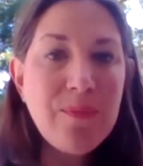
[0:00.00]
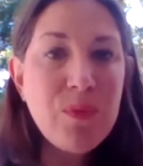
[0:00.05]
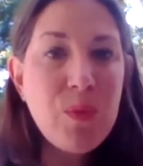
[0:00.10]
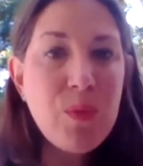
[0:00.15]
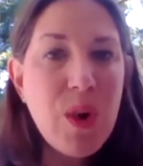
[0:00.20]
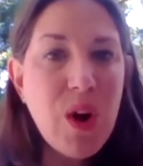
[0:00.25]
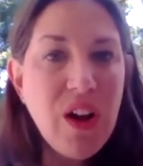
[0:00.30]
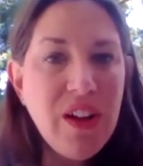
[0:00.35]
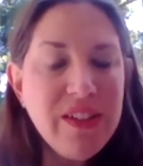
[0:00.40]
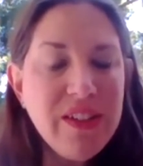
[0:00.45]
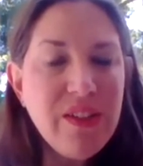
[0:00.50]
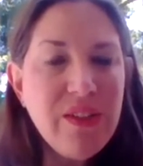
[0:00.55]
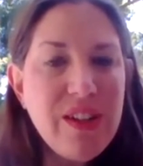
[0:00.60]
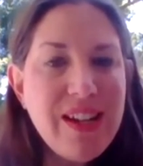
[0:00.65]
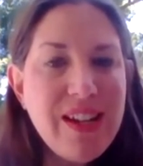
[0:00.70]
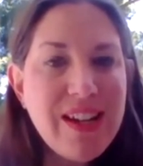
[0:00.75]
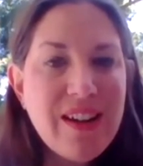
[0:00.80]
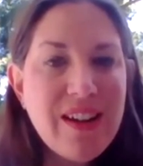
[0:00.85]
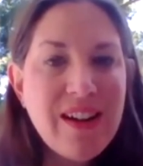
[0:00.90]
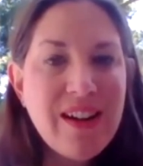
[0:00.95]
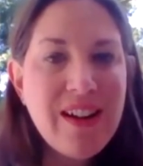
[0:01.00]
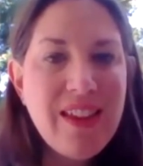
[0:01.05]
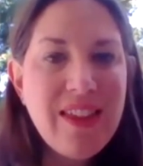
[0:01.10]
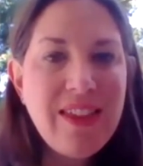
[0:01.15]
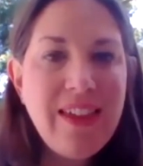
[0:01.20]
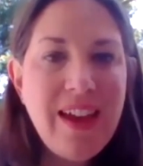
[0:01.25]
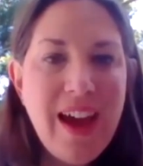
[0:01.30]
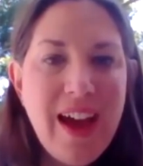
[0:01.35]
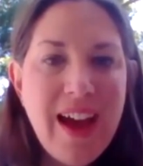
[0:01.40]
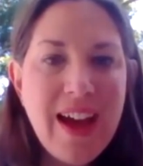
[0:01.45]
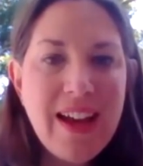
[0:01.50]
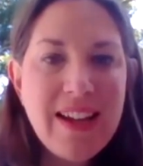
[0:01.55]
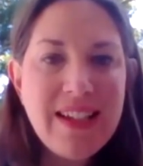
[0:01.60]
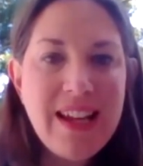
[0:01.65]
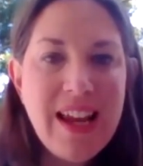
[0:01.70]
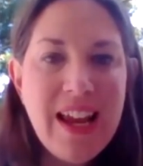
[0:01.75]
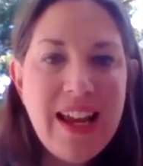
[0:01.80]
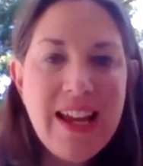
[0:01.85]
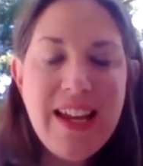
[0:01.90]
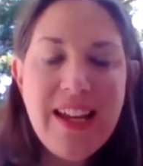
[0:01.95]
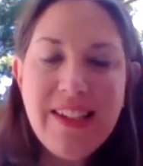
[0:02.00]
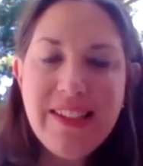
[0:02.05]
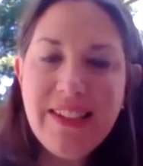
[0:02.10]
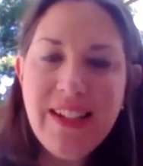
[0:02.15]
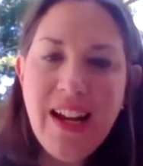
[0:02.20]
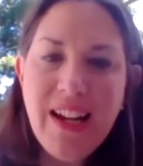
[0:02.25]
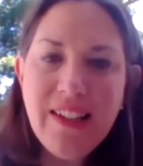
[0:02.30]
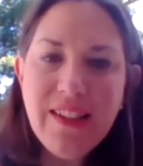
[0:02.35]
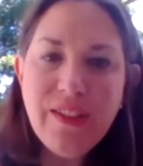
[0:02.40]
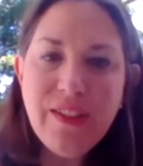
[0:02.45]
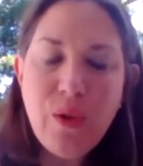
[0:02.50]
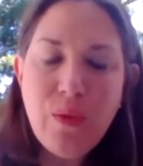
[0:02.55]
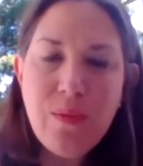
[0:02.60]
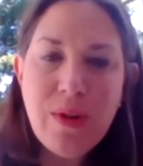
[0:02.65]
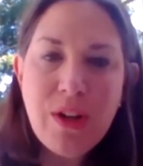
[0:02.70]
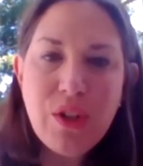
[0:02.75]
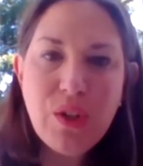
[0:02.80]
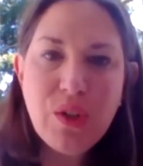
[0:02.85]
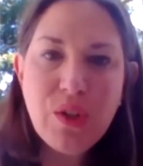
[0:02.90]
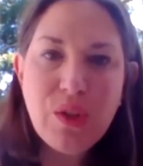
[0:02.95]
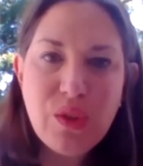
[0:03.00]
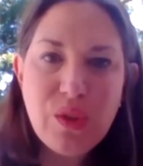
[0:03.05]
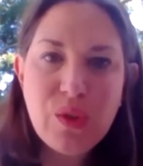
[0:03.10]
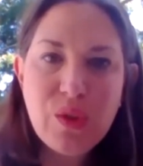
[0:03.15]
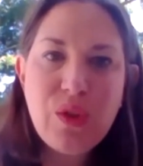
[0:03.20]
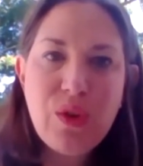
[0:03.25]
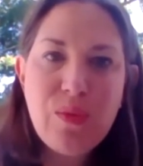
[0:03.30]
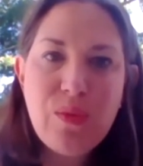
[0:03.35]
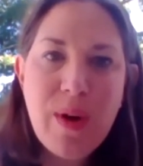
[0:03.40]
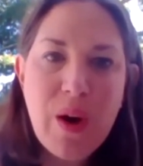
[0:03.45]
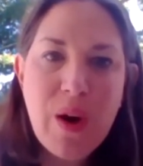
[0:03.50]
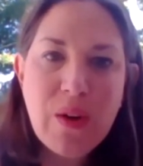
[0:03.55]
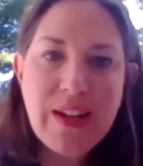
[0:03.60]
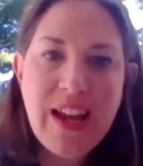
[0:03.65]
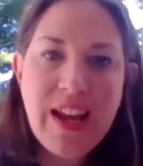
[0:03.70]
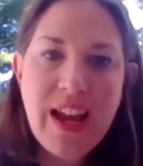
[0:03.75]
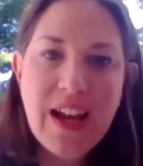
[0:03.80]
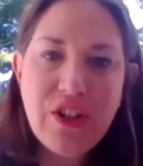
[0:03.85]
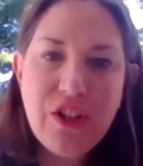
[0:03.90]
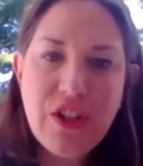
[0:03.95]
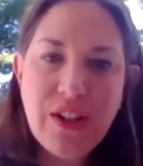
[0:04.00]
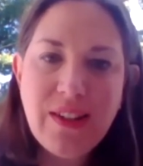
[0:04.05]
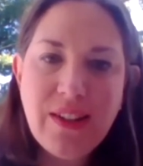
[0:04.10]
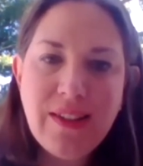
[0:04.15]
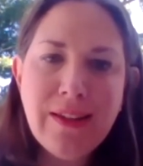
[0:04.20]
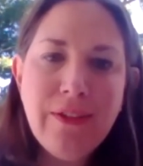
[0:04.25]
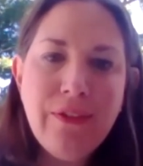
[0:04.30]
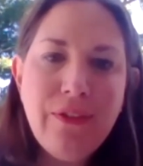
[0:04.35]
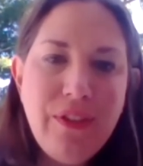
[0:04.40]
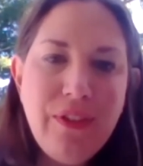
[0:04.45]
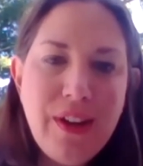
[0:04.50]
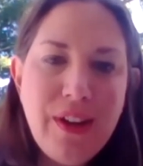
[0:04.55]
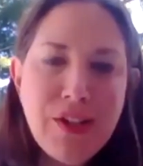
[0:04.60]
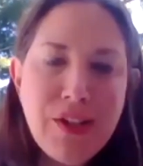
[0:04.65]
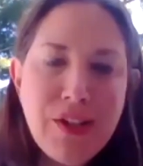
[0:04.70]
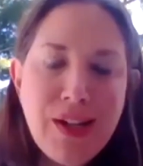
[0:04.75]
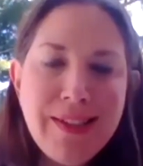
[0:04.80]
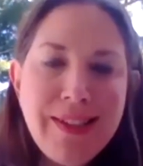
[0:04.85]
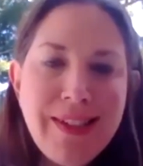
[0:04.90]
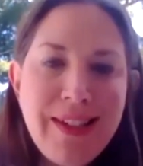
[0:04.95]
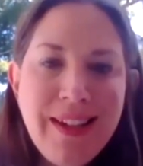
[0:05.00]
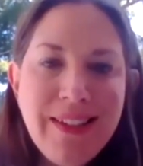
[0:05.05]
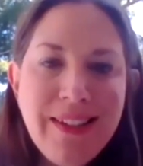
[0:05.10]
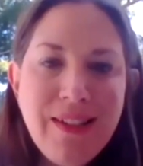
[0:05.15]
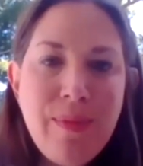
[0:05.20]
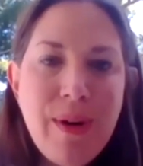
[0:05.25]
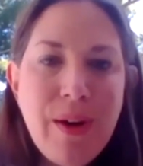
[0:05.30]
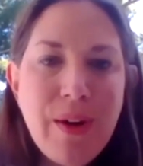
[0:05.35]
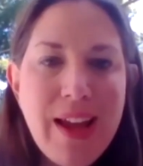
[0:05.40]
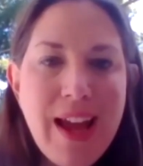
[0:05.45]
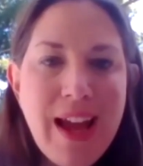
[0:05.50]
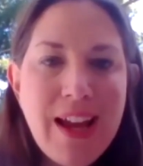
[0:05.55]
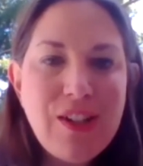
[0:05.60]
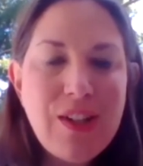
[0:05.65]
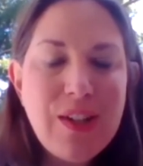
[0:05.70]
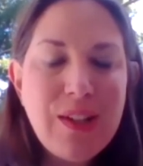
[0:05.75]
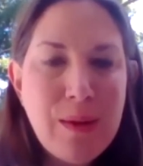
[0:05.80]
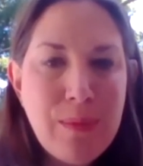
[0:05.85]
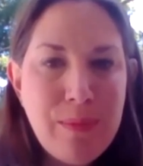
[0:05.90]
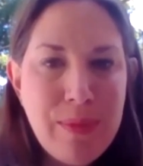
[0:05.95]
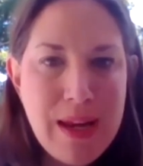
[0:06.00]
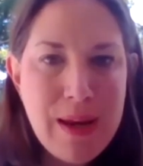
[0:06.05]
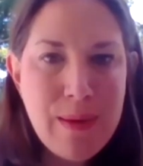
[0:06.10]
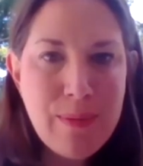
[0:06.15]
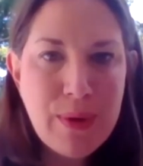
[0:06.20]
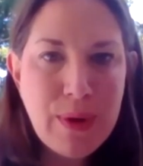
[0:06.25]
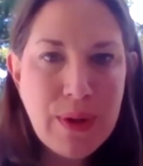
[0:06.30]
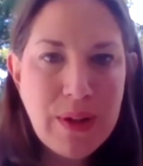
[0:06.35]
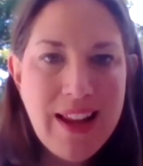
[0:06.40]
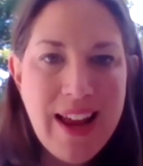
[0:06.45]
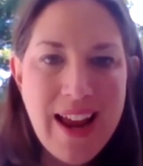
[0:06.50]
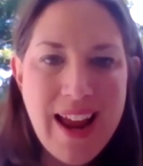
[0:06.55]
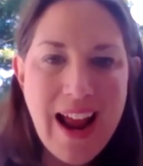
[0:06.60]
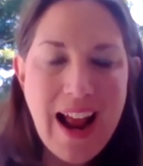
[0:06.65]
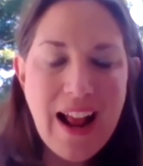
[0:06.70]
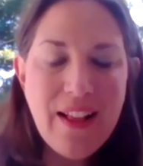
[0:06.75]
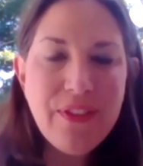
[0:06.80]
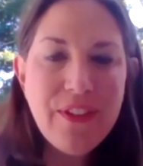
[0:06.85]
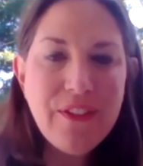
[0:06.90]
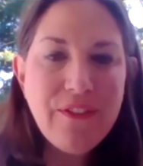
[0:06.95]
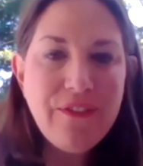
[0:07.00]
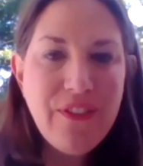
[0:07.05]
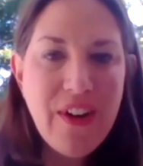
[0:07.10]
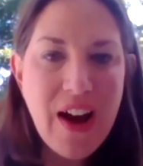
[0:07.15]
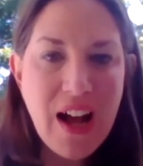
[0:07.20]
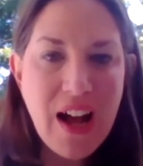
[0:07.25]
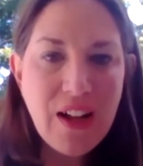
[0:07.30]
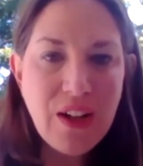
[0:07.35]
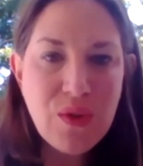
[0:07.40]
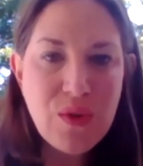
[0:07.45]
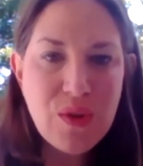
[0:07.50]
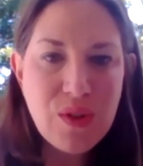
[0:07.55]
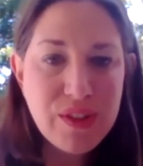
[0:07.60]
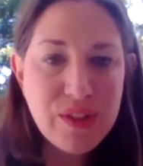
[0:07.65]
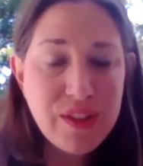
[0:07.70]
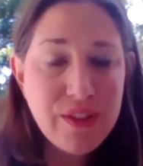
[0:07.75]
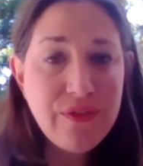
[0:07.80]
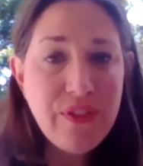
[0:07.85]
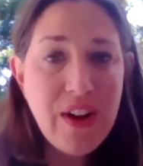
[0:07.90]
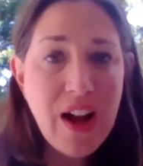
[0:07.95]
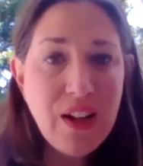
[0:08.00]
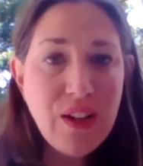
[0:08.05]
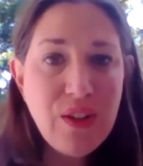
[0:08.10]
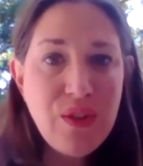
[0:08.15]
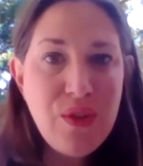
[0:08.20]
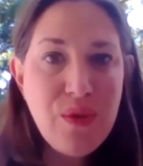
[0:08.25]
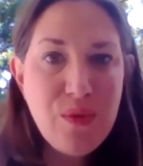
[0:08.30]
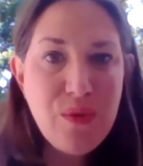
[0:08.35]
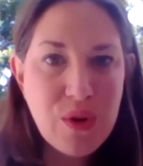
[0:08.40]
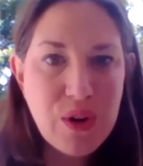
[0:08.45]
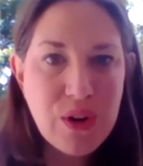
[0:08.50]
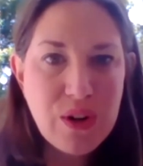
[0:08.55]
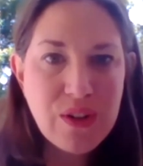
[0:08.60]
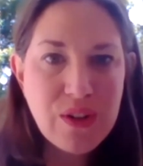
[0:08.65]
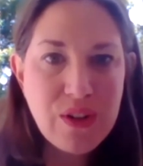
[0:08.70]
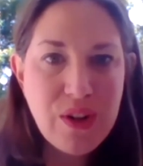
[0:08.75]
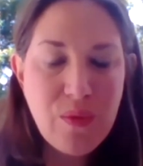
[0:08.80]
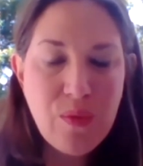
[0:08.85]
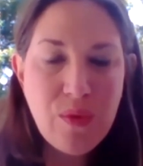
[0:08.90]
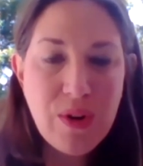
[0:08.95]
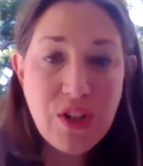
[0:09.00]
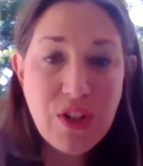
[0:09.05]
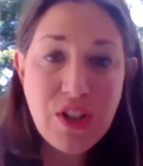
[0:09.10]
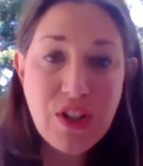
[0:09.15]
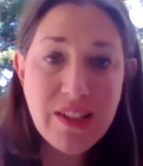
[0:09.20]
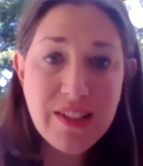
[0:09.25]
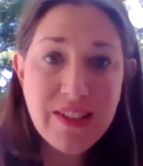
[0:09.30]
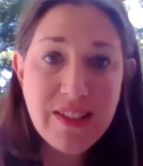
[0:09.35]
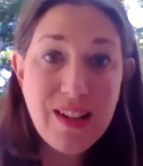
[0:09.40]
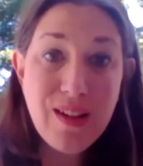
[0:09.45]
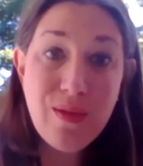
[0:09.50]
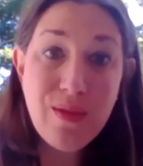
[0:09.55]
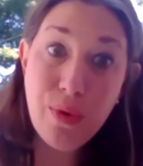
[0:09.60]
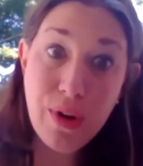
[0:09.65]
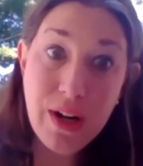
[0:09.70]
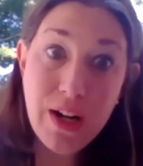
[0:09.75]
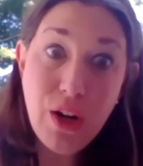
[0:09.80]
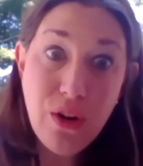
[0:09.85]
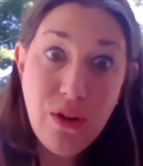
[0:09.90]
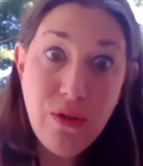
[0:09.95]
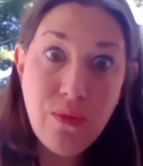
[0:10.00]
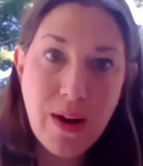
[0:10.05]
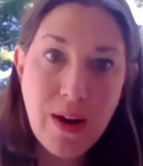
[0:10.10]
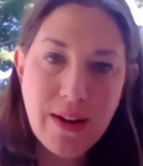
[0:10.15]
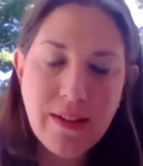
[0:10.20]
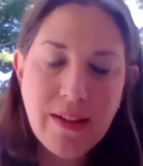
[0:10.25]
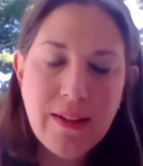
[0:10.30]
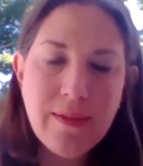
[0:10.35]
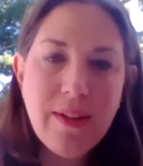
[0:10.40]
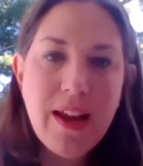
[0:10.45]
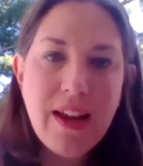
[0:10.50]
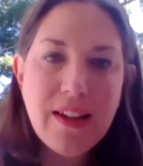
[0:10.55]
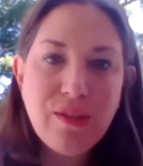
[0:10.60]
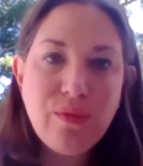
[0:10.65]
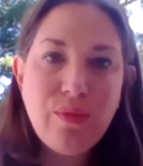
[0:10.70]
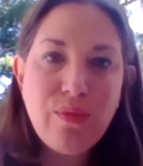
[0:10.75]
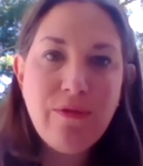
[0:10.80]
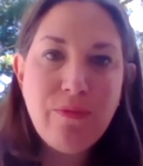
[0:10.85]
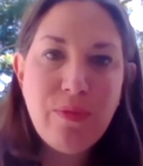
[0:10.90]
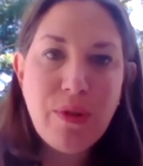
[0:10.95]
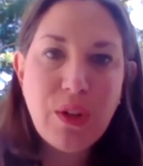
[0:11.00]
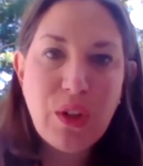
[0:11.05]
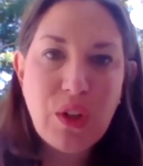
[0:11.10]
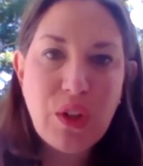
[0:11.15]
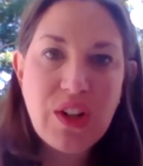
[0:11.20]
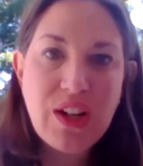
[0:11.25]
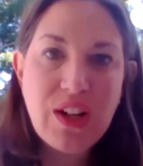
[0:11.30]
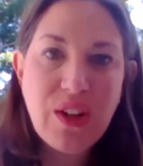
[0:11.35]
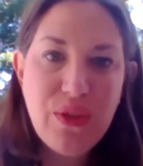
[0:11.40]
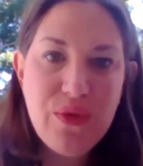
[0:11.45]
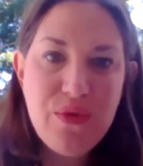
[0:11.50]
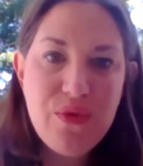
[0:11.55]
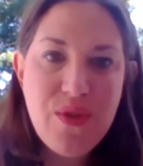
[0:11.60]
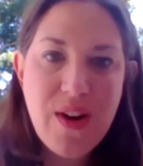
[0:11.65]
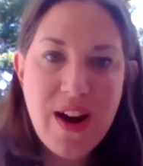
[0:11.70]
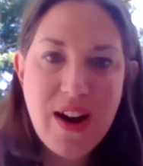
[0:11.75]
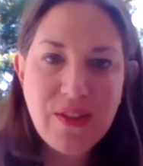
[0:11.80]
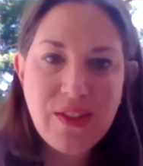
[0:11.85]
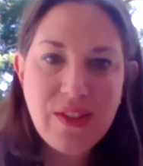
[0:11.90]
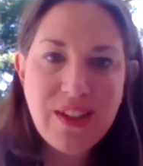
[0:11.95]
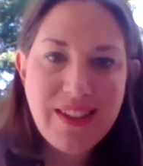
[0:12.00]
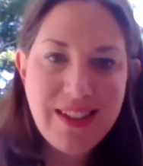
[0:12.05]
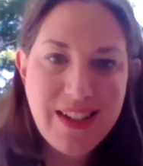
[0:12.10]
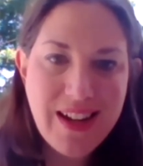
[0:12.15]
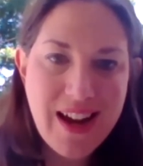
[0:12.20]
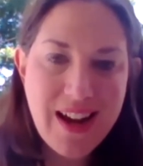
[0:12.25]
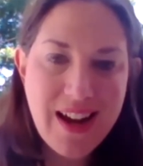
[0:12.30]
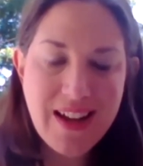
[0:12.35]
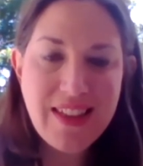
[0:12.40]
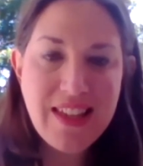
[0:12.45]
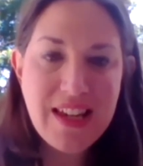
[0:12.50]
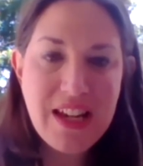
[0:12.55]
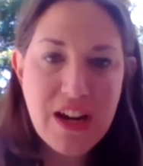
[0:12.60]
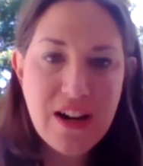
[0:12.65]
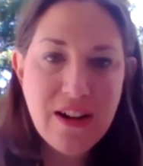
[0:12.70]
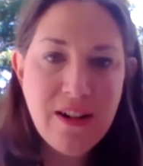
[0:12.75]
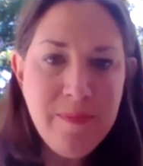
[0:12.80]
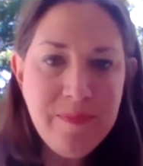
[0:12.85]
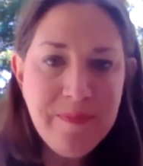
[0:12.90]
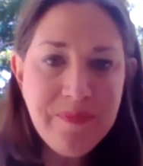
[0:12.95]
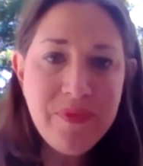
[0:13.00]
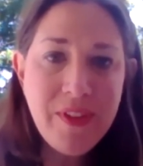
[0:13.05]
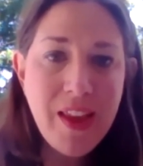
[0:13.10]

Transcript: We also hear that he's not so much concerned about catching the fish as he is about catching the people and the followers to follow the word, which is a pretty good one, as we've been learning throughout the year.